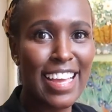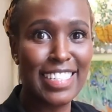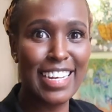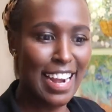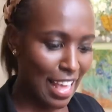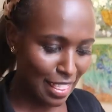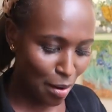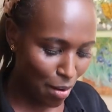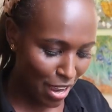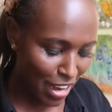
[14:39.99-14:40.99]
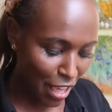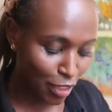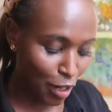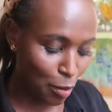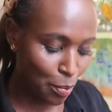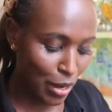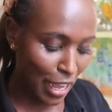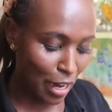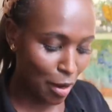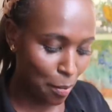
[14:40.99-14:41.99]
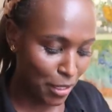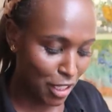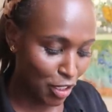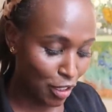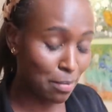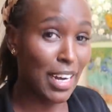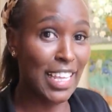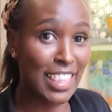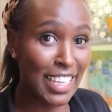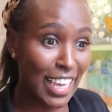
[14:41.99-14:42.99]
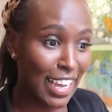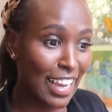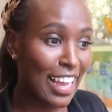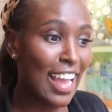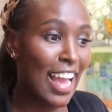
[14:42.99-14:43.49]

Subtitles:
Is it another one? I thought it would be like a repetition, but I think